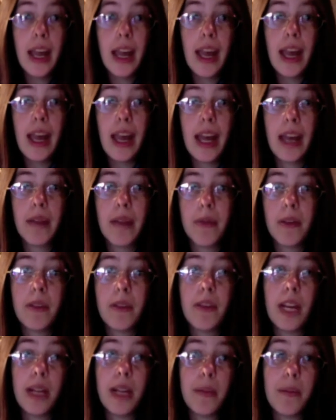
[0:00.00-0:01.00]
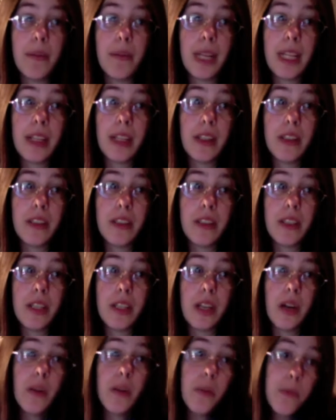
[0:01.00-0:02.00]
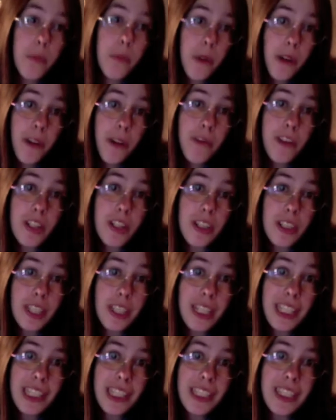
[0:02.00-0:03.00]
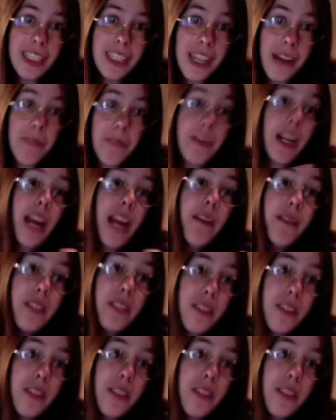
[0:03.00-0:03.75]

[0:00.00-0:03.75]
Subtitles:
and would have helped me learn to cope more efficiently instead of what I was